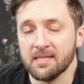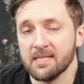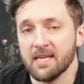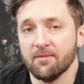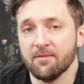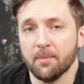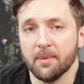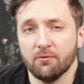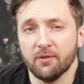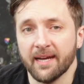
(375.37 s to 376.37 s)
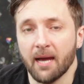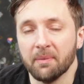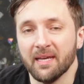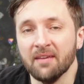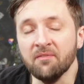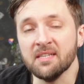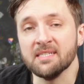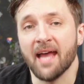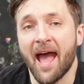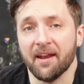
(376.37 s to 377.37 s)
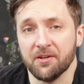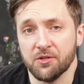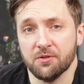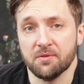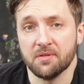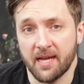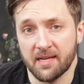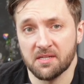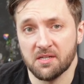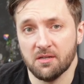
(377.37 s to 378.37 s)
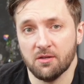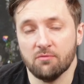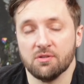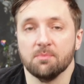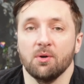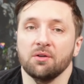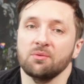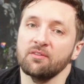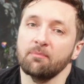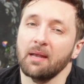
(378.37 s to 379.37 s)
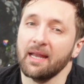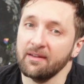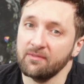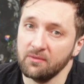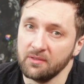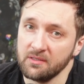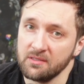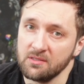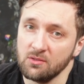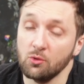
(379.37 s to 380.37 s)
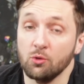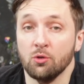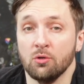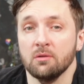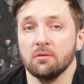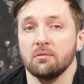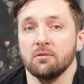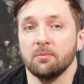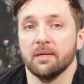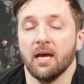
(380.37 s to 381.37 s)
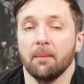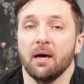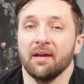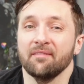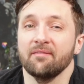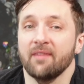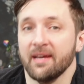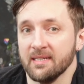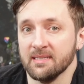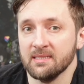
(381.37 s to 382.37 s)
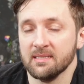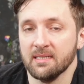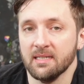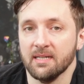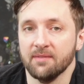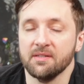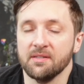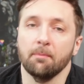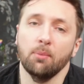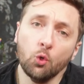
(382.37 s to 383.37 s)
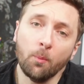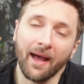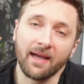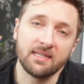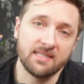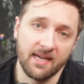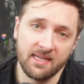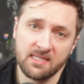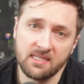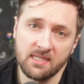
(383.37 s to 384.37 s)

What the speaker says: have a bit of a recap. If it's an attitude test, you respond with playfulness or you become unfazed. If it's a pullback test,